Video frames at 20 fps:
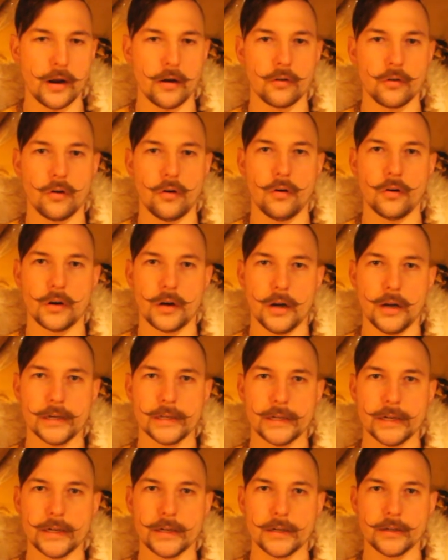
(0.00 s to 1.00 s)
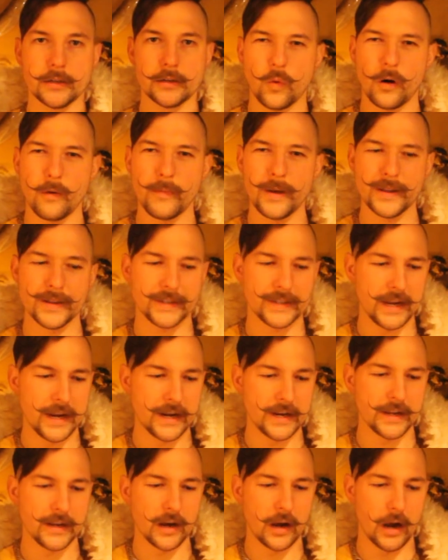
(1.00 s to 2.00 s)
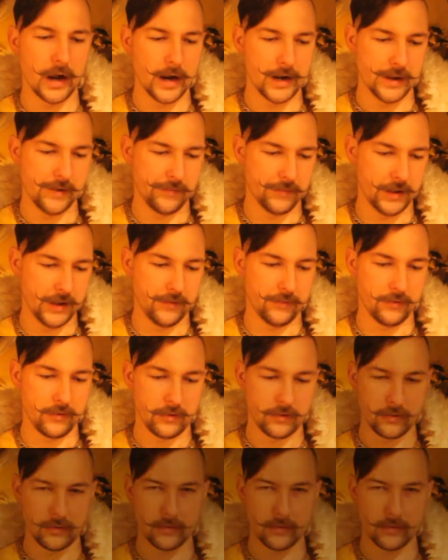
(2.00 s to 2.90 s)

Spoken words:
alcohol content while maintaining a honey flavor.